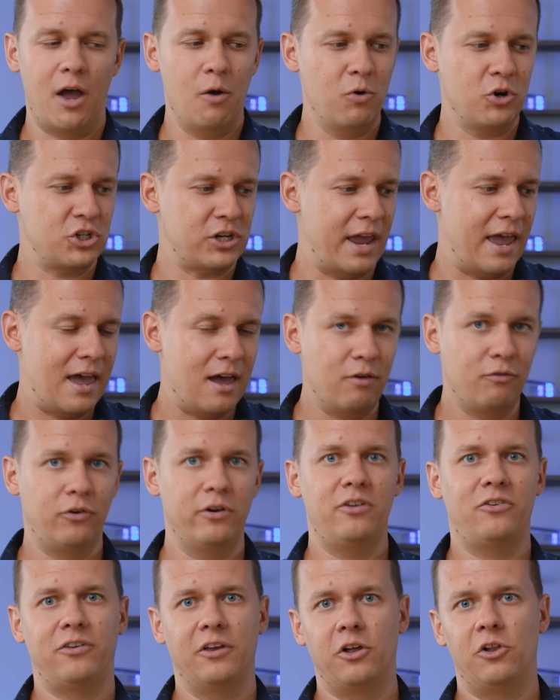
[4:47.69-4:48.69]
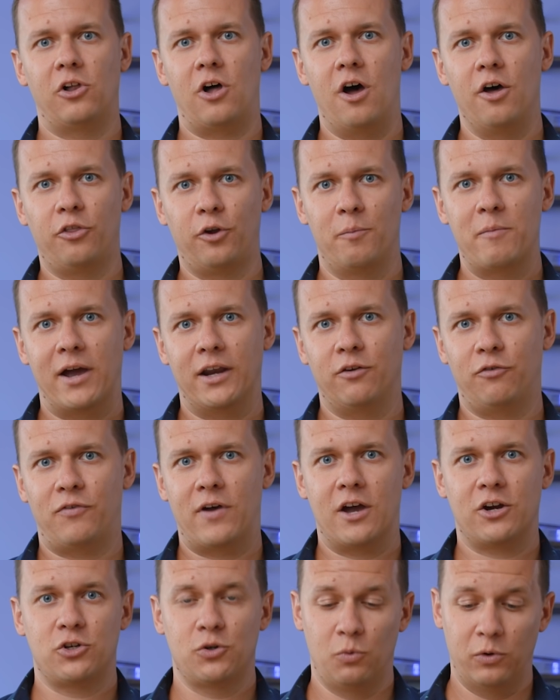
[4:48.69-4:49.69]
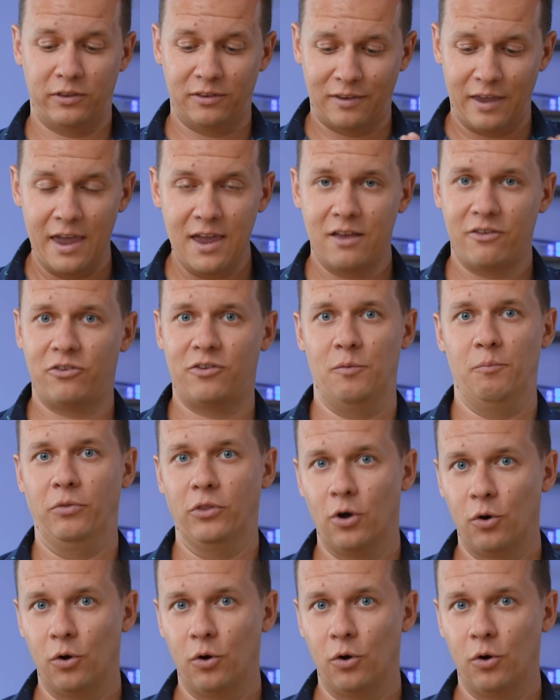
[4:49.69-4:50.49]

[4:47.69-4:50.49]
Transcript: I wish every single other manufacturer would take some